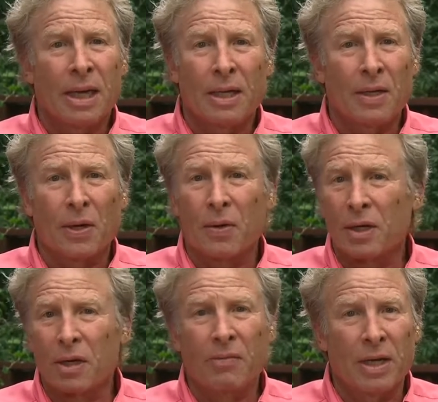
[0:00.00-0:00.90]
you know, it
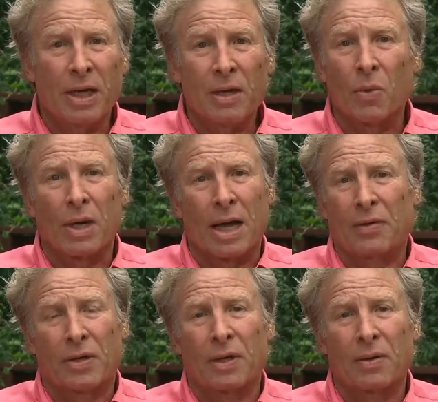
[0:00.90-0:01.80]
could have been anyone
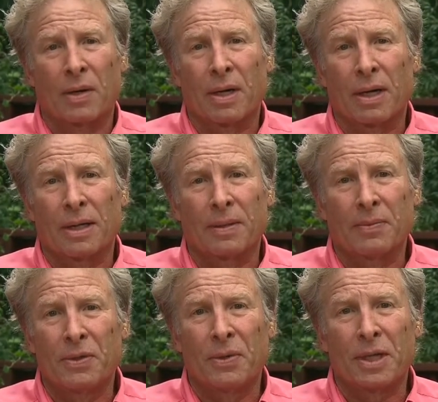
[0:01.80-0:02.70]
out there
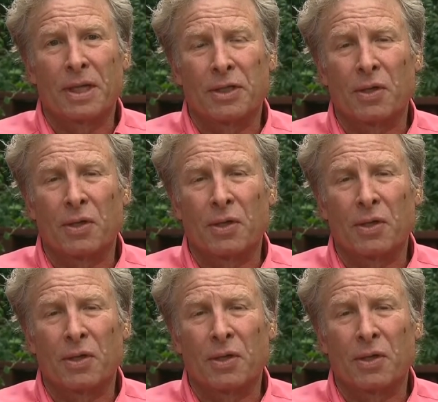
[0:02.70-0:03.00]
doing this.